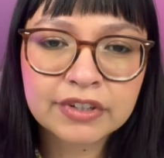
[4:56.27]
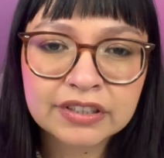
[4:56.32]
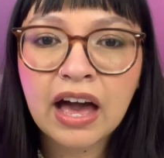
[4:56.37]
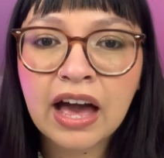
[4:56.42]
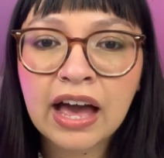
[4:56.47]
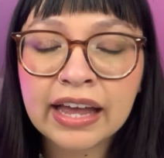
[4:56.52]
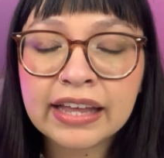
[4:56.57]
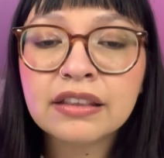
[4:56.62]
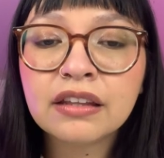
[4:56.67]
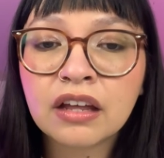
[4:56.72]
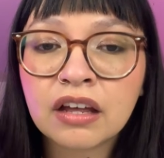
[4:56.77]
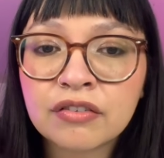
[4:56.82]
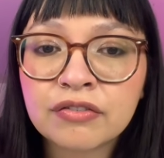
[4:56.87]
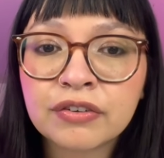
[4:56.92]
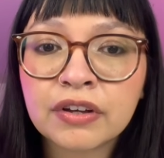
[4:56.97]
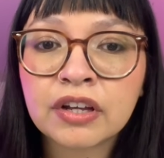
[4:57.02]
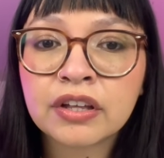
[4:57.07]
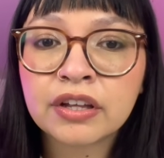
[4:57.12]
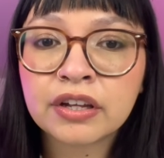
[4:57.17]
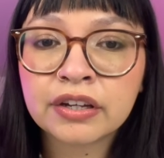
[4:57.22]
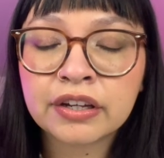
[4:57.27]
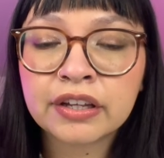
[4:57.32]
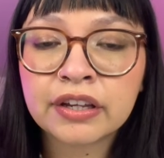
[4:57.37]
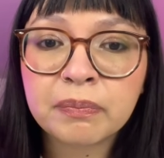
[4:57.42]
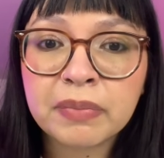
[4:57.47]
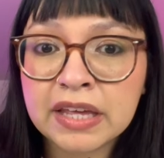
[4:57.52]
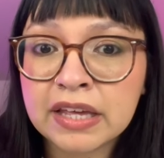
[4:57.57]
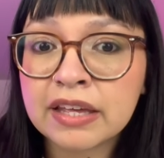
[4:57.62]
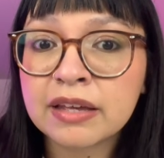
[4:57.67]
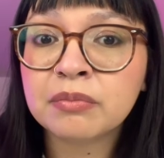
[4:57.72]
I love a good
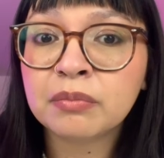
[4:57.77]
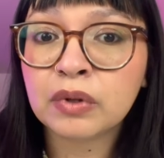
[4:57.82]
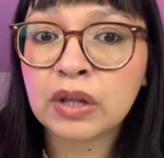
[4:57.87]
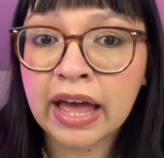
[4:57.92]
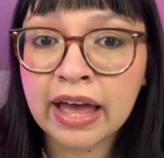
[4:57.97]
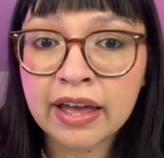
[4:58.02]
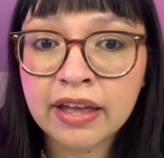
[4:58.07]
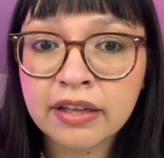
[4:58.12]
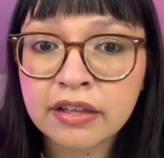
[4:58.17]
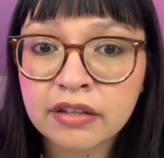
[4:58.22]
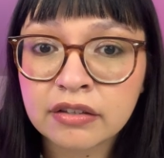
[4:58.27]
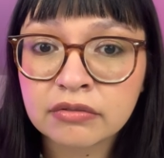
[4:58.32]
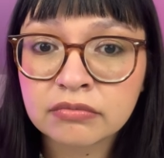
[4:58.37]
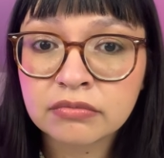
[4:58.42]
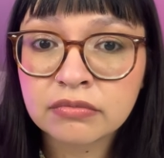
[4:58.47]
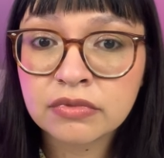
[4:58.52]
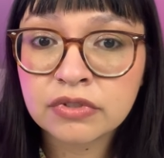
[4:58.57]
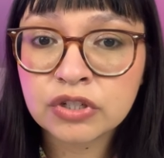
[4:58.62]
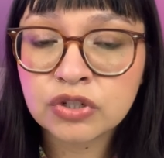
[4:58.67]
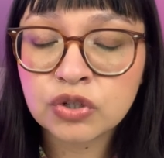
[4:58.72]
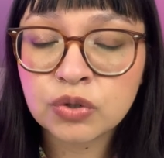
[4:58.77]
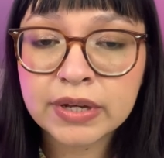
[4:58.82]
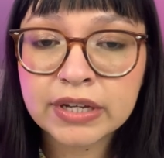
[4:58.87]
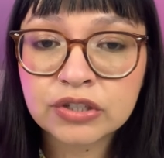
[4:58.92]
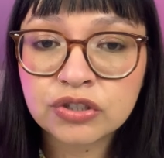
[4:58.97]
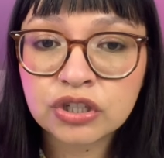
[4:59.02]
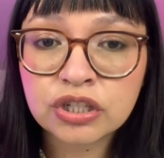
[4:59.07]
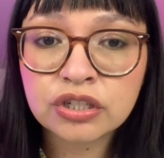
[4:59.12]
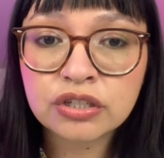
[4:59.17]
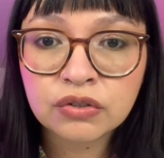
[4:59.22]
pink and black
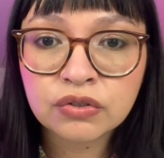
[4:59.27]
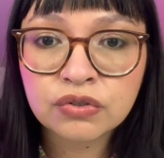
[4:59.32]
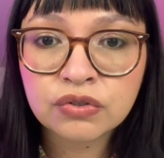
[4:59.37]
situation.